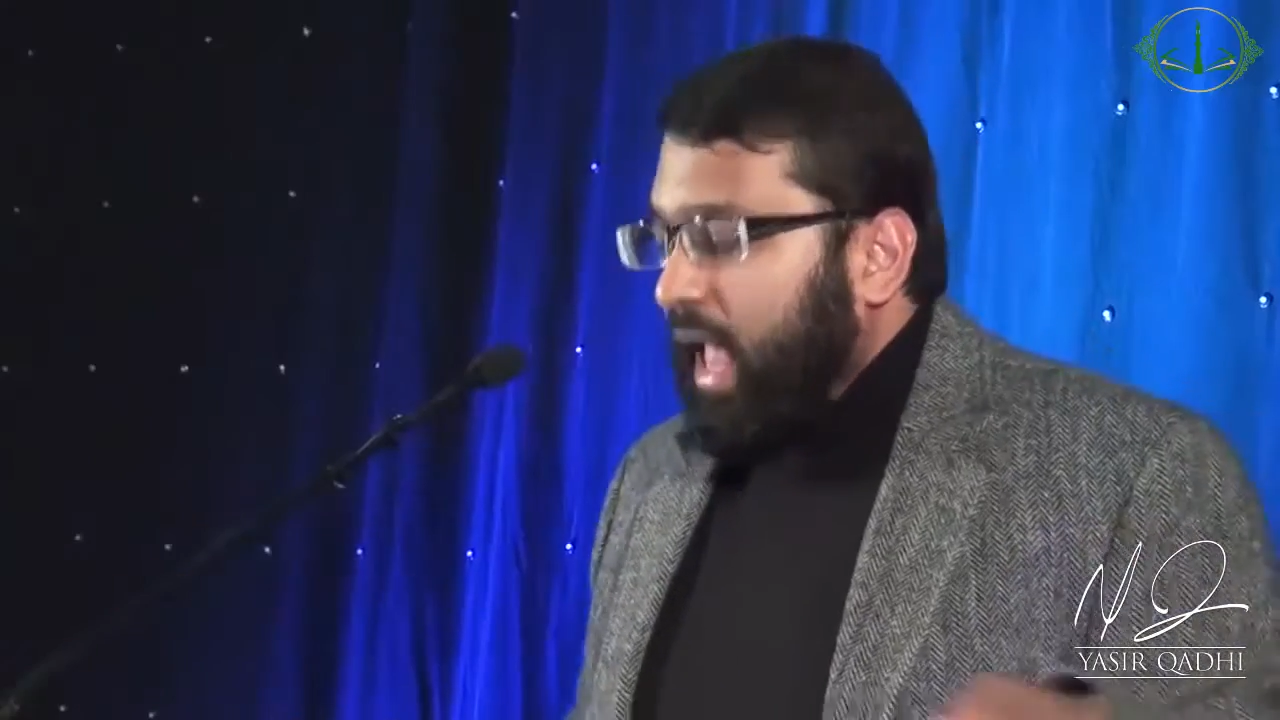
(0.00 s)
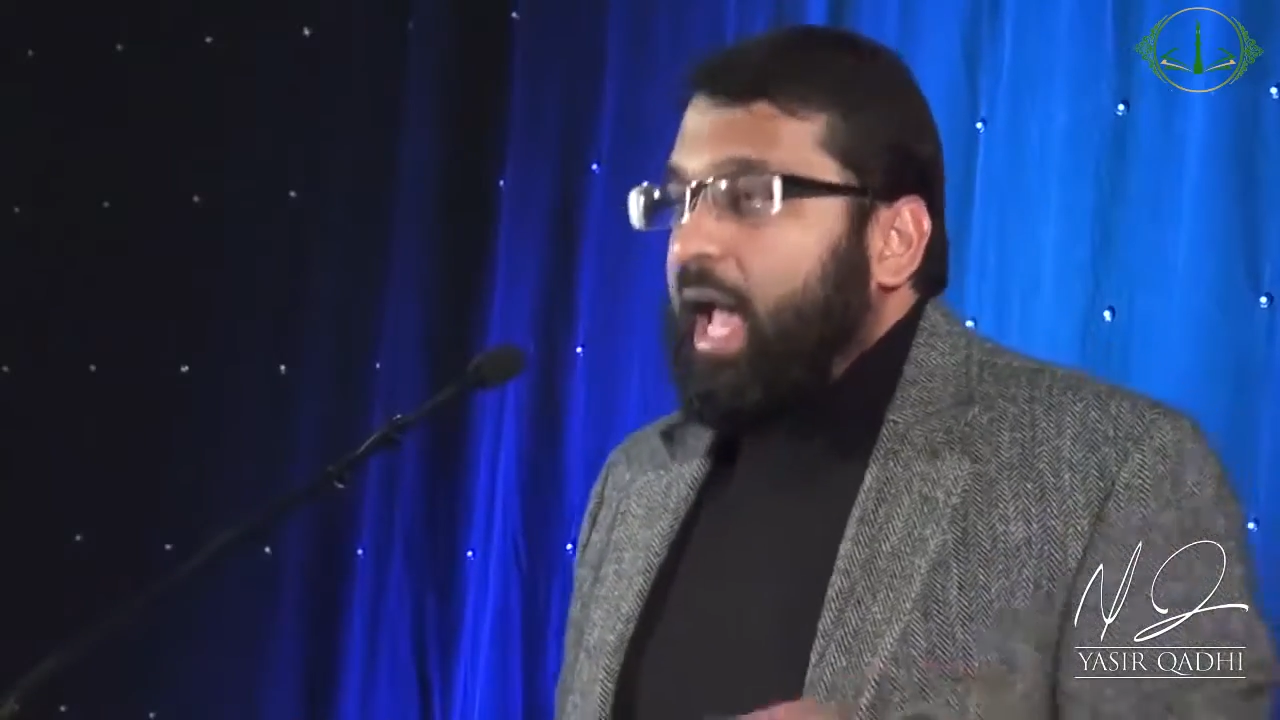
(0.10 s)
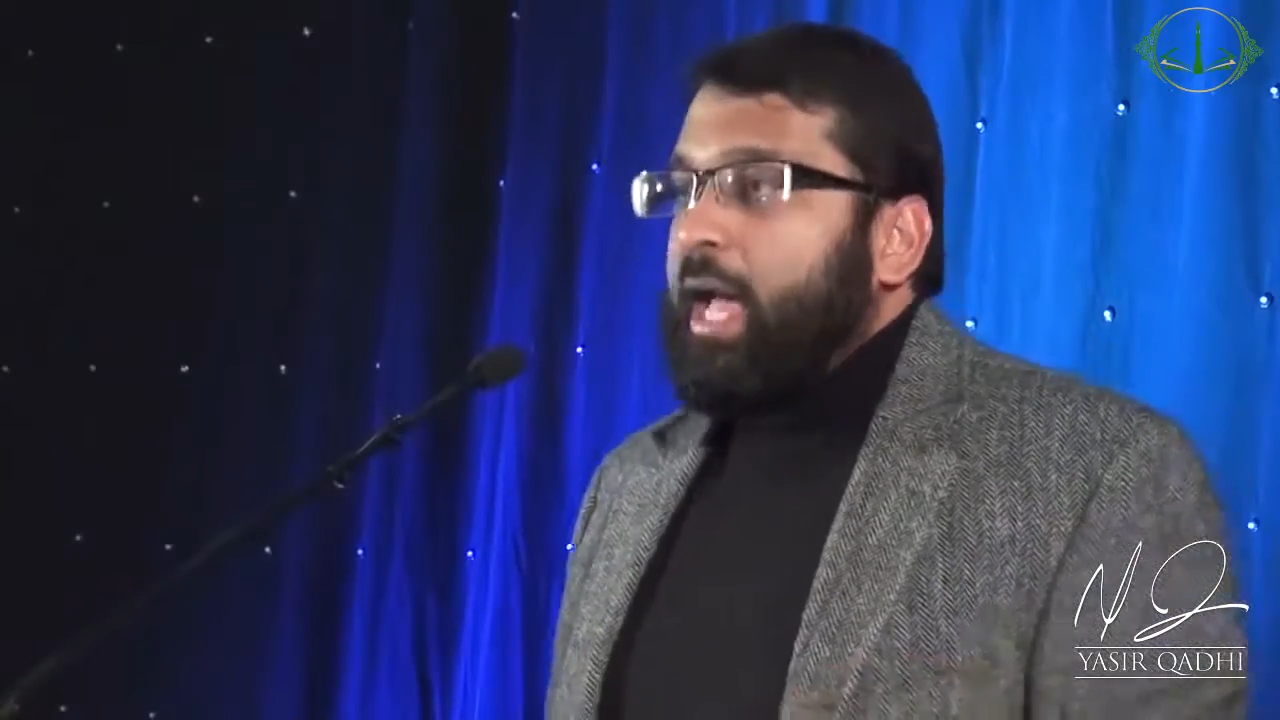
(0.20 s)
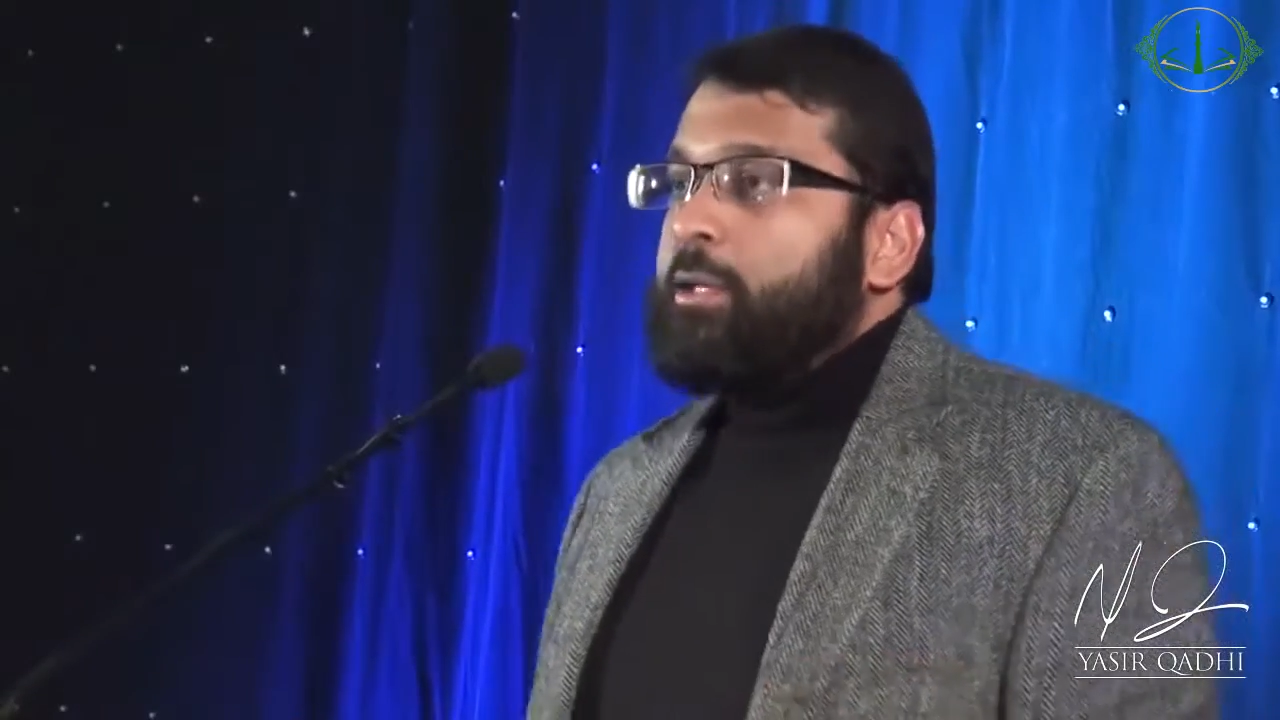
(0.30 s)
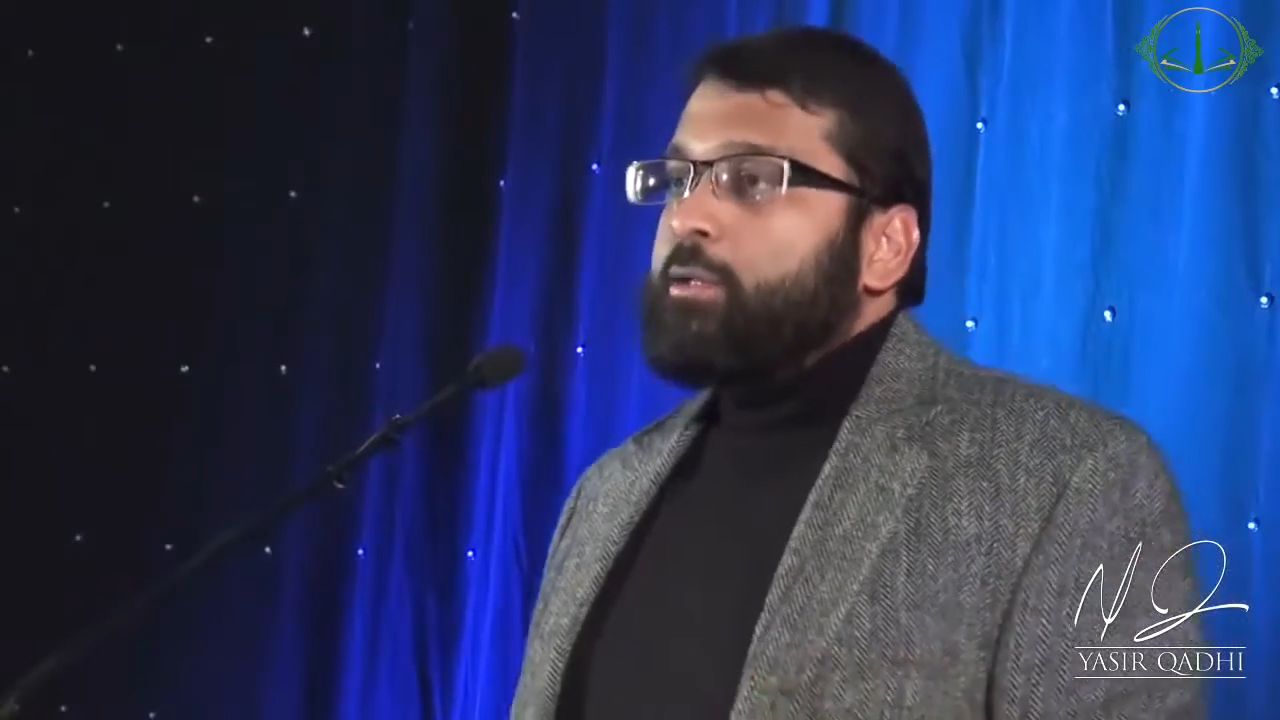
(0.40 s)

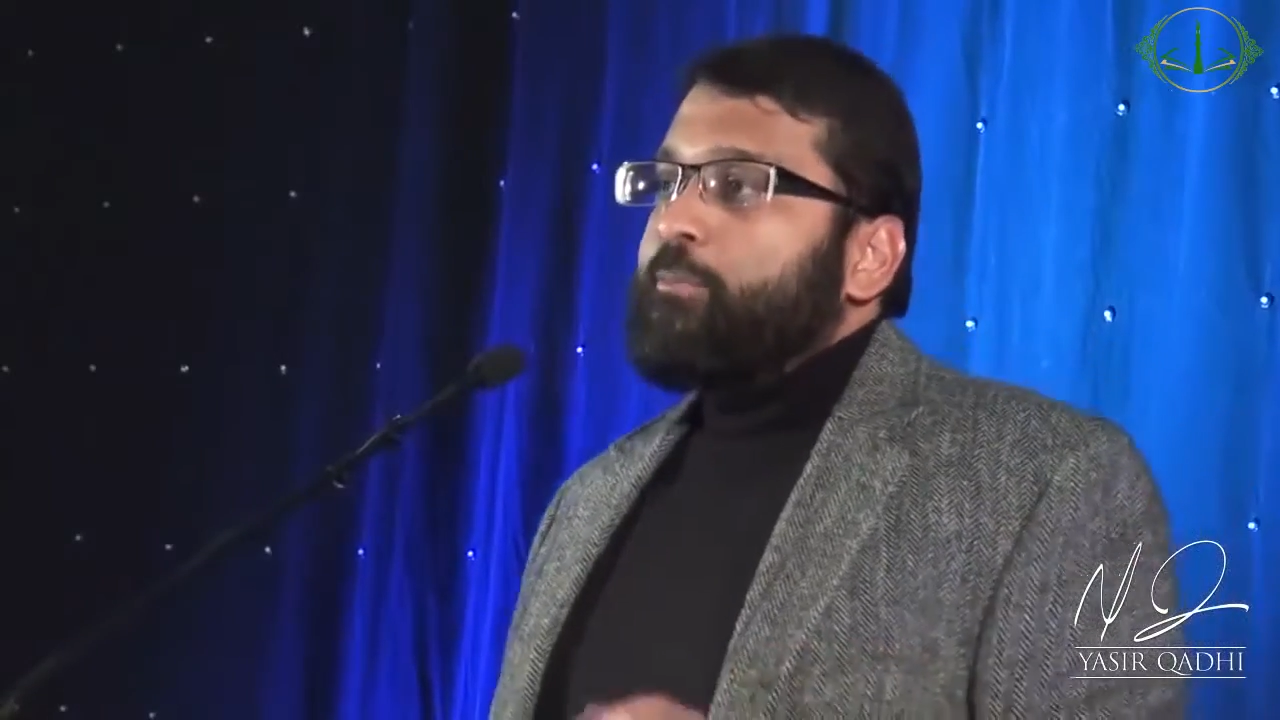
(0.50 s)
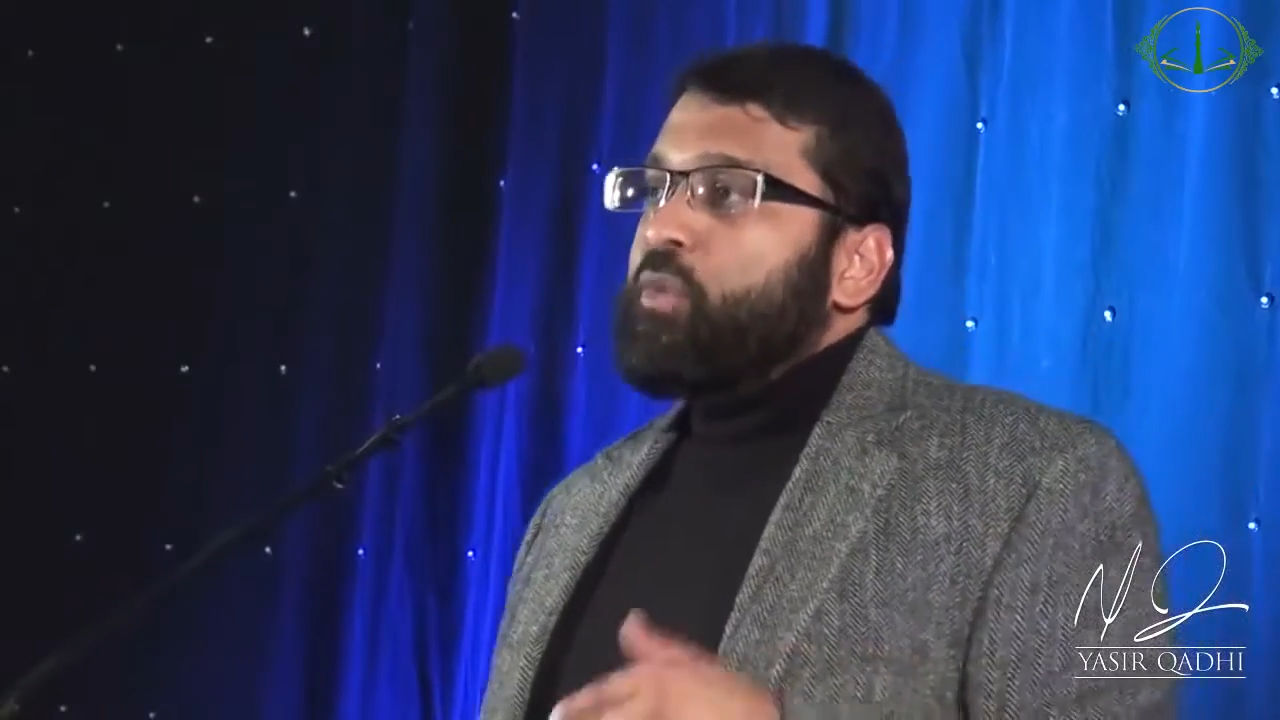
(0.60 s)
and